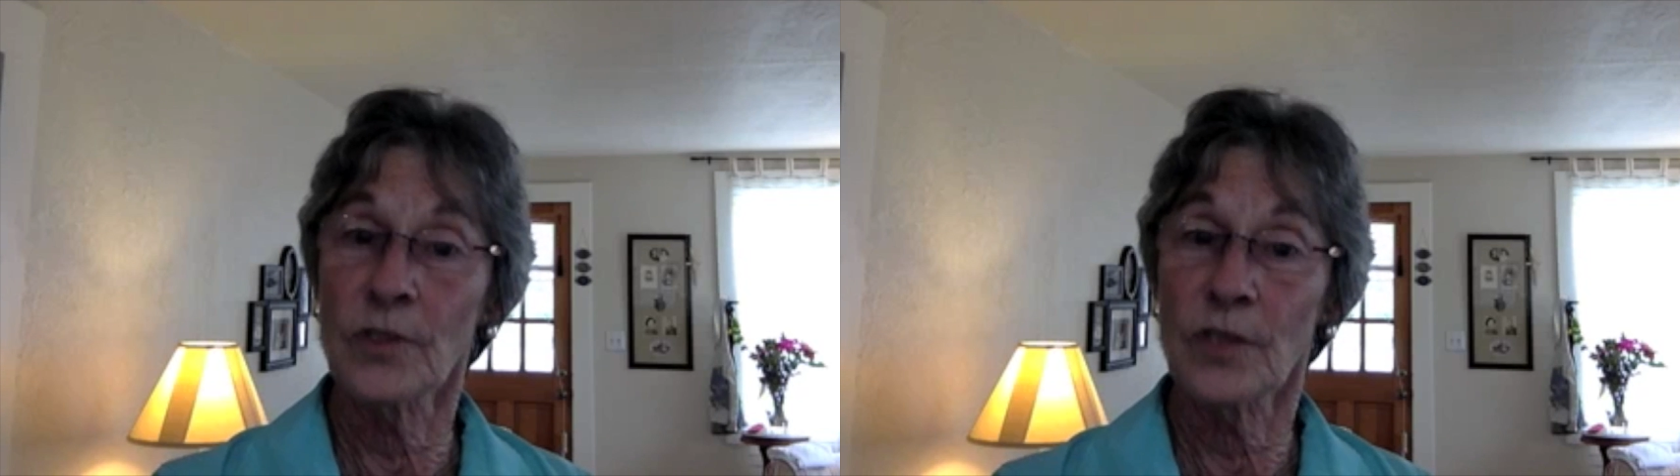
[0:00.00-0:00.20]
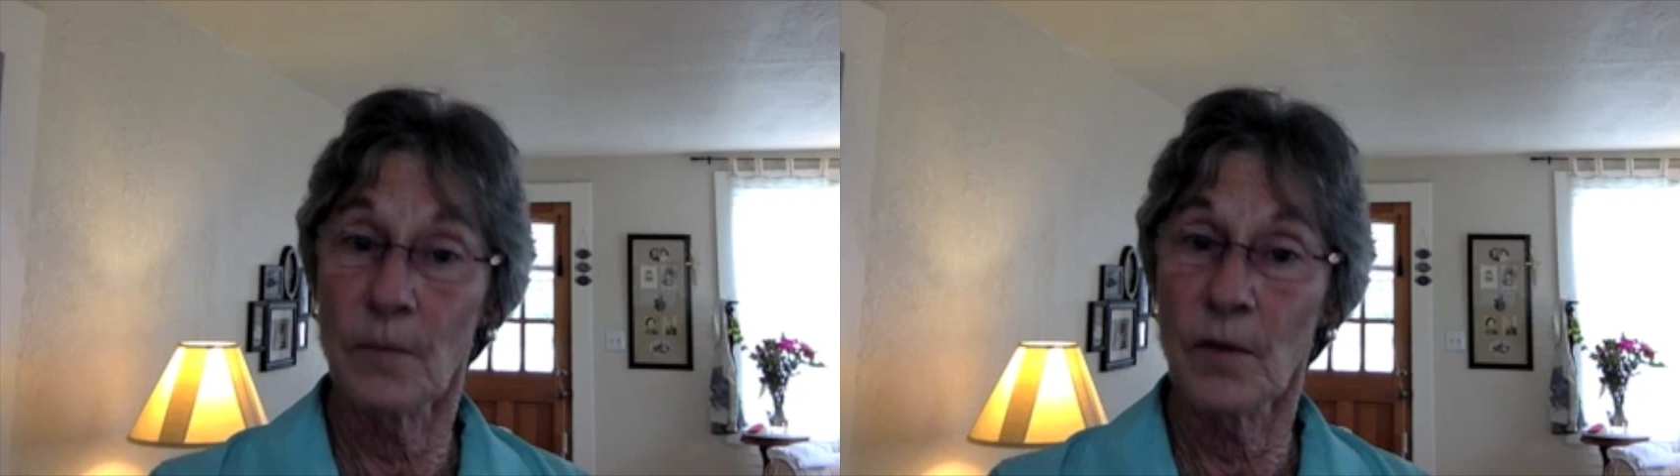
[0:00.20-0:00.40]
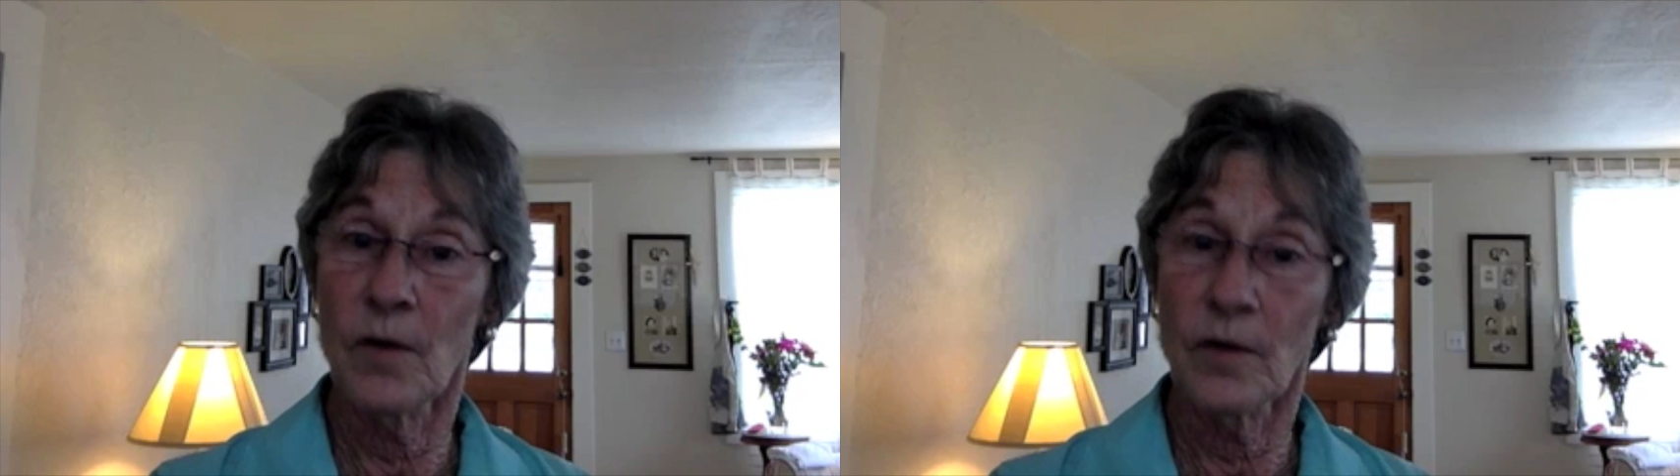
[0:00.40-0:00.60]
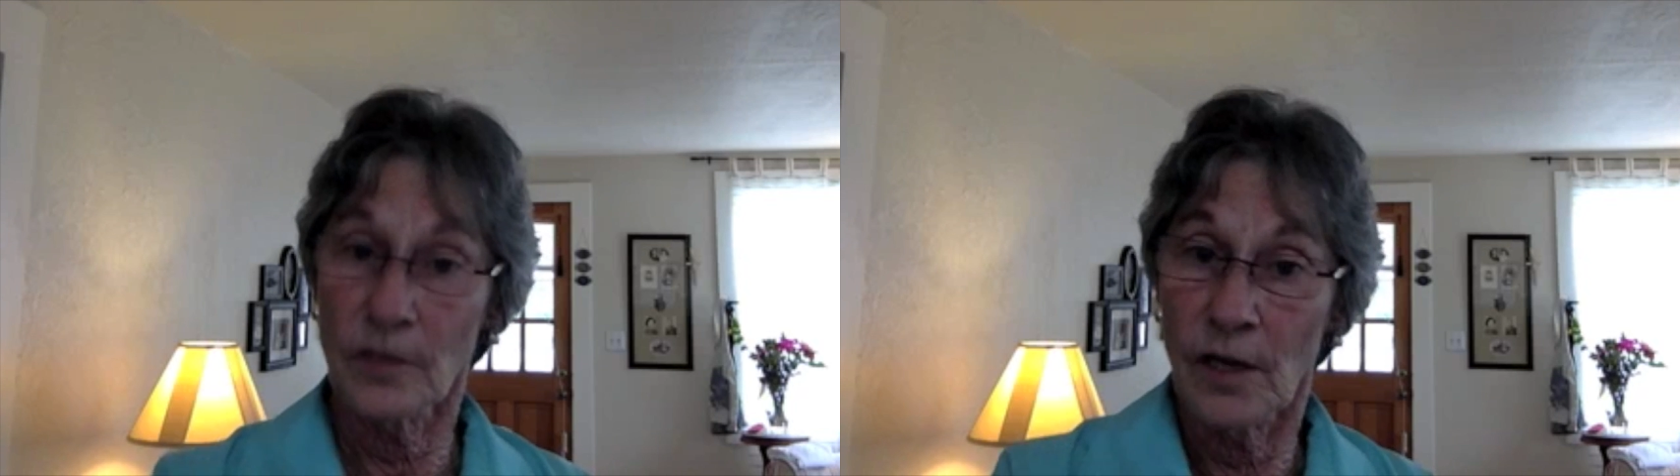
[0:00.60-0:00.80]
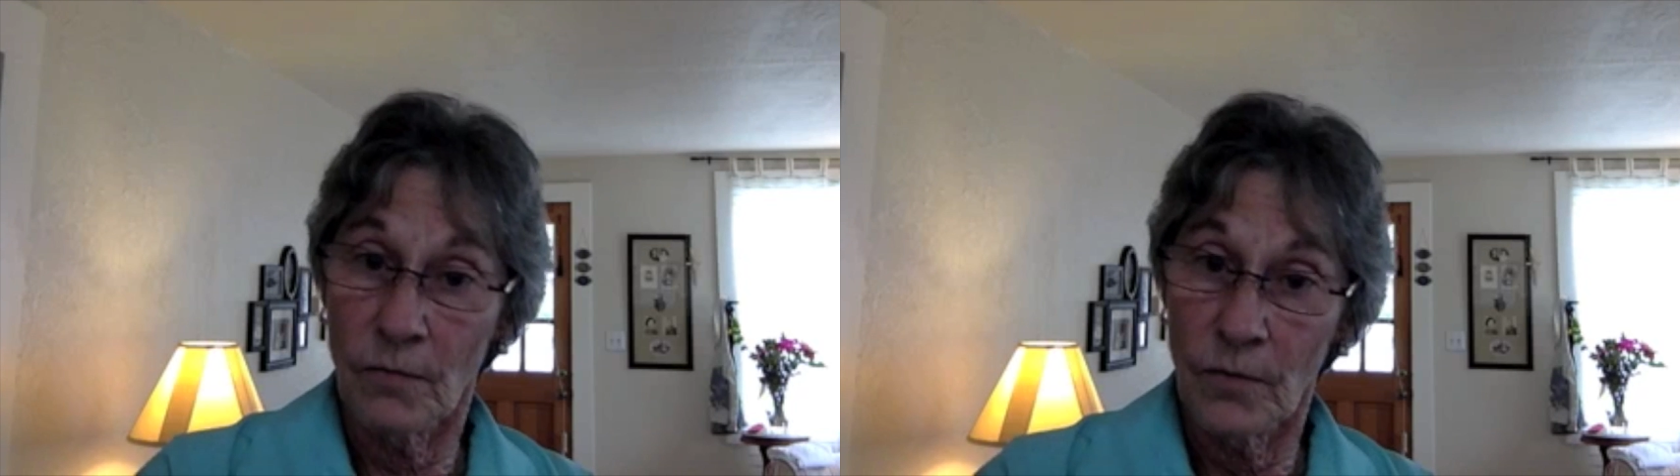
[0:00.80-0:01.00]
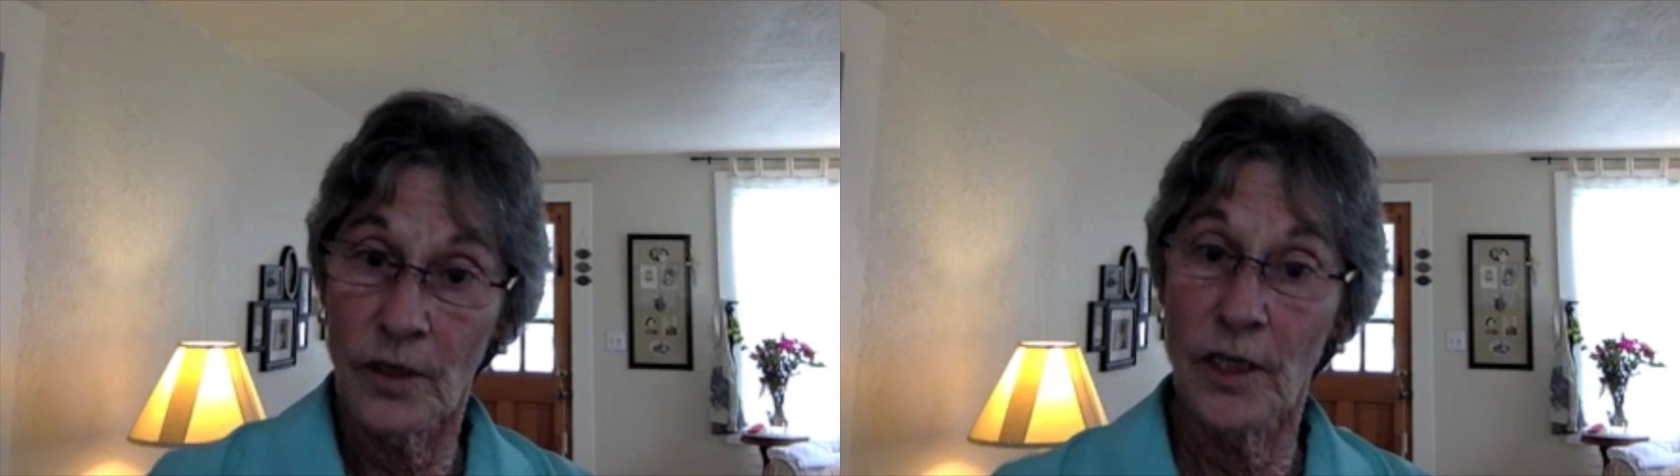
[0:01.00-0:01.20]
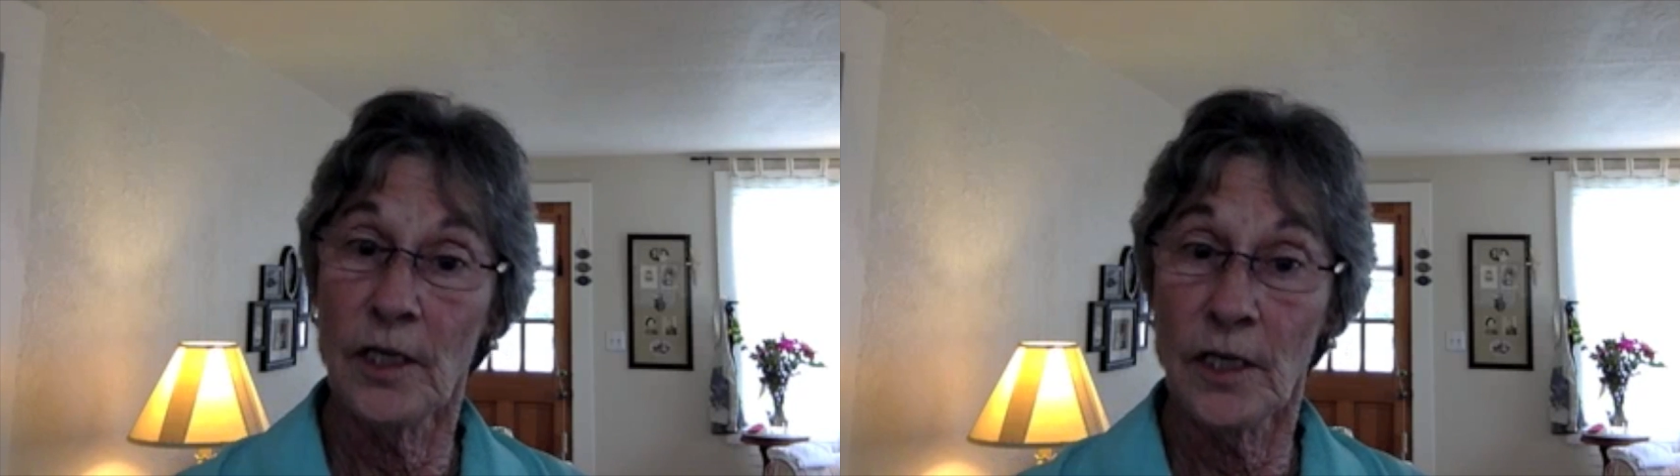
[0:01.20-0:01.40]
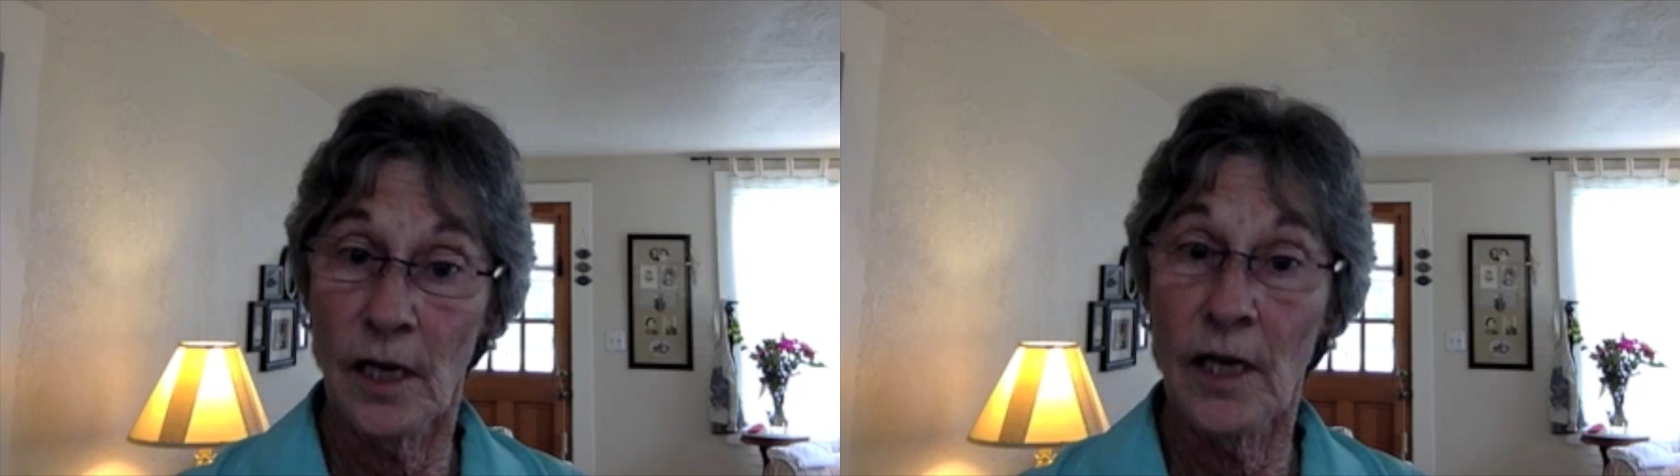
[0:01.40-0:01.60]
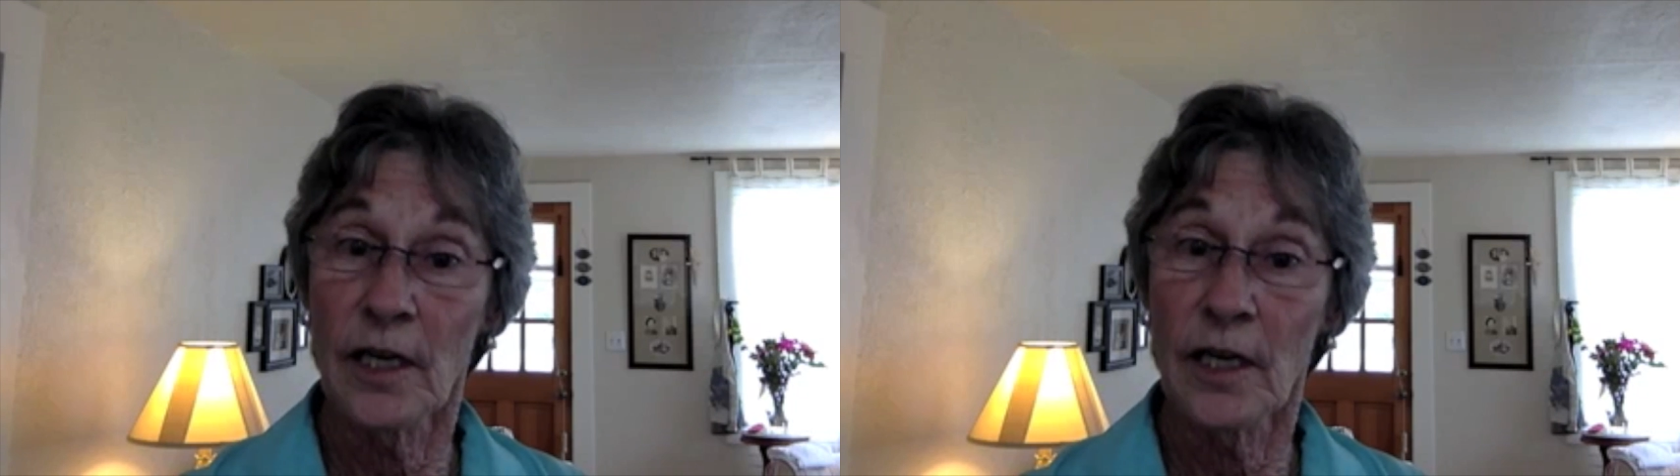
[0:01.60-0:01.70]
the seminars that really